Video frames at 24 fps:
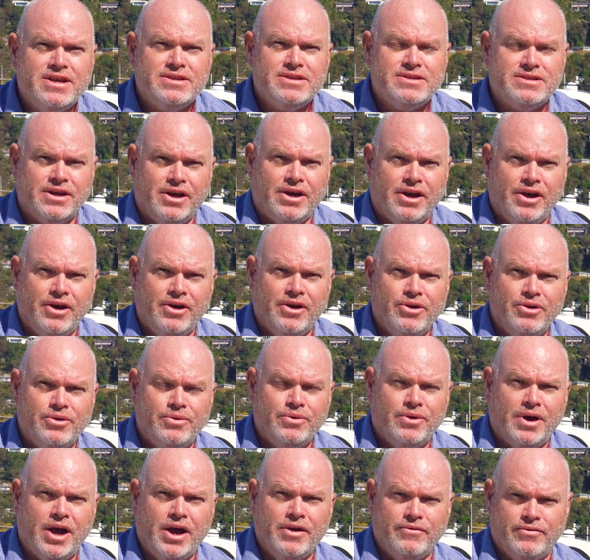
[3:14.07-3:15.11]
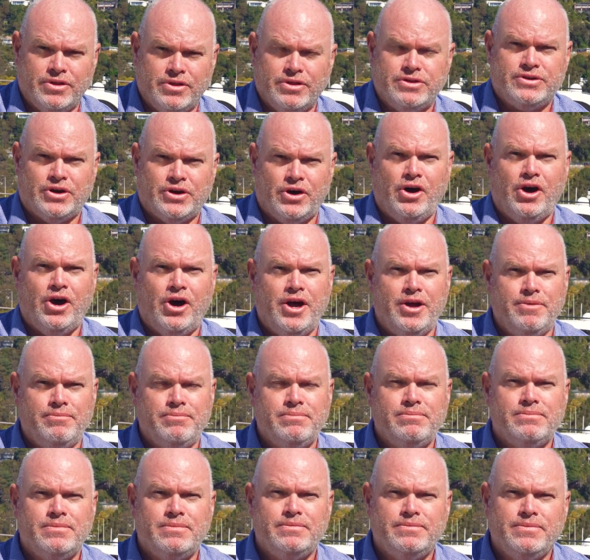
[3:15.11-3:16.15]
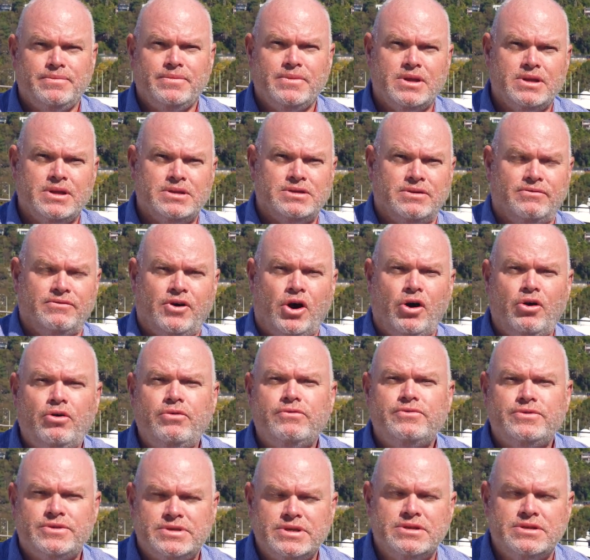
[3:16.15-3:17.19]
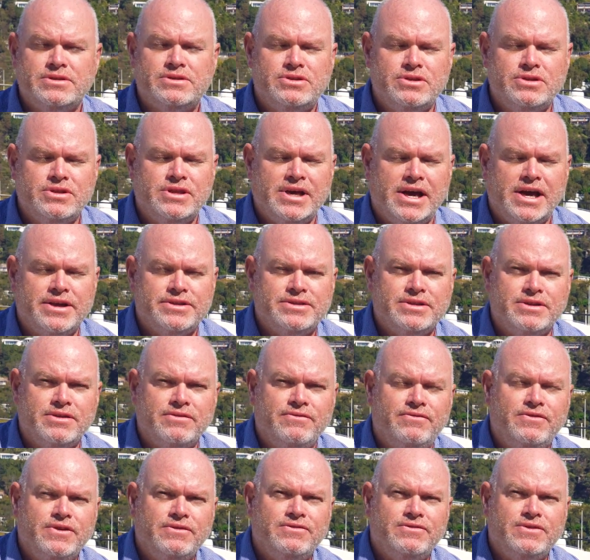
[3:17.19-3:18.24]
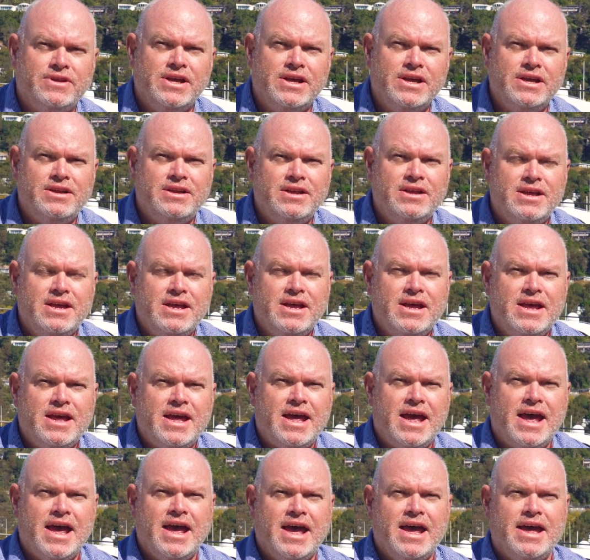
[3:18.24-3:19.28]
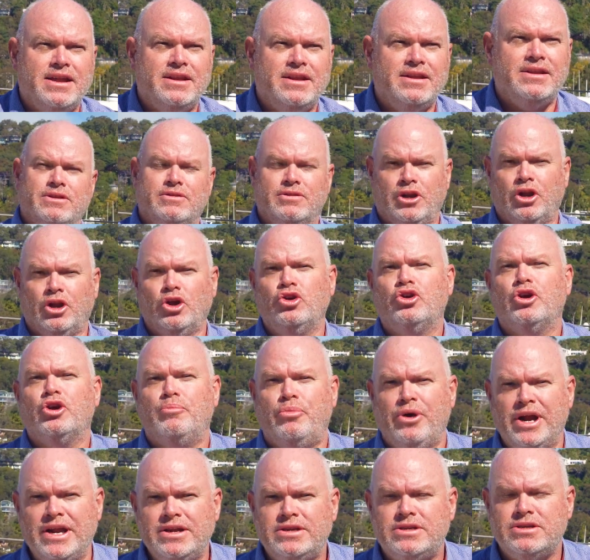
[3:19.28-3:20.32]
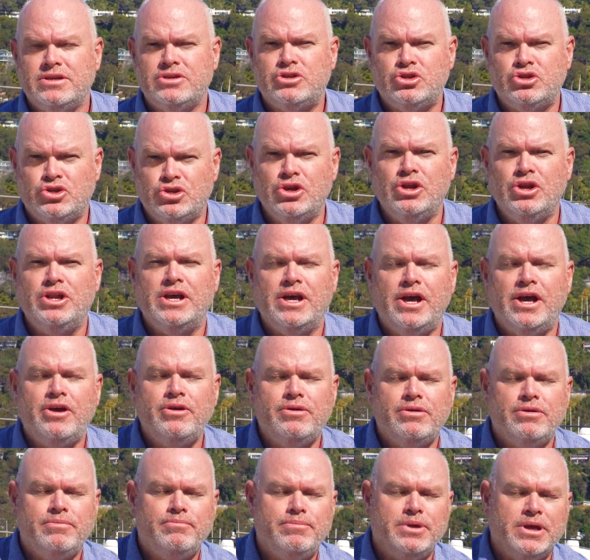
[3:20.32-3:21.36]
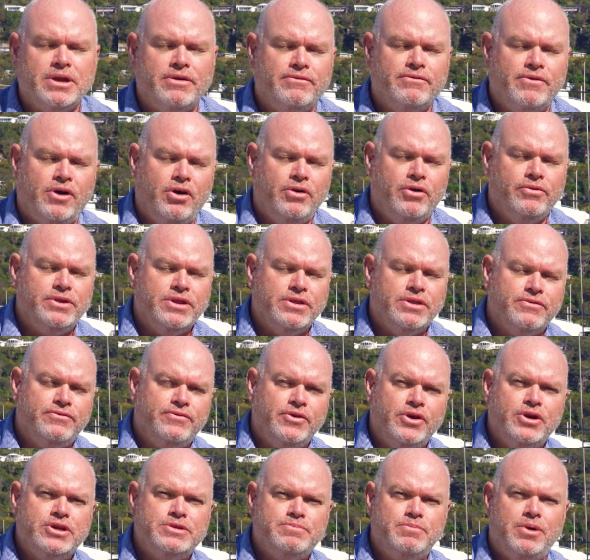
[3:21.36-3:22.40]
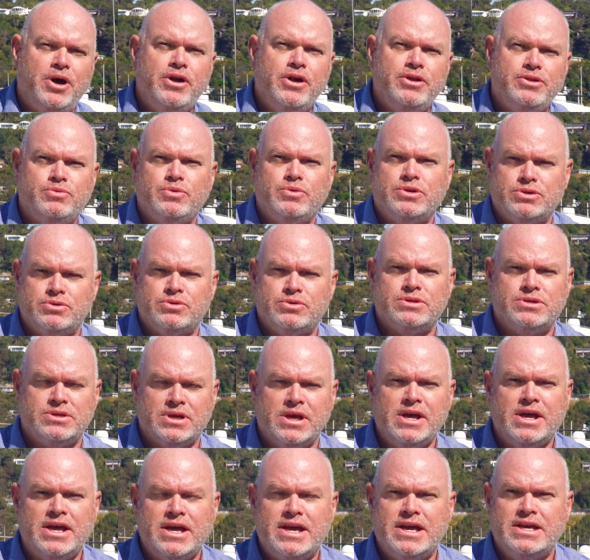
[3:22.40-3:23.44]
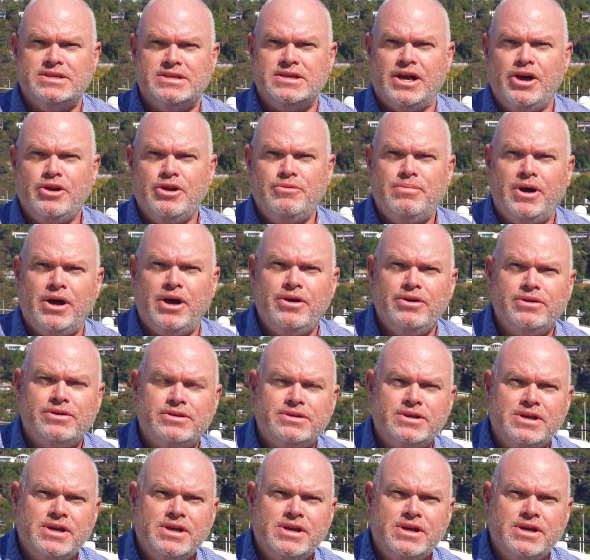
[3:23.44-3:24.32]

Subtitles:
So over the time, it's evolved since 2015, and the Luca Brenta studio be involved in the first boats, which was his own boat,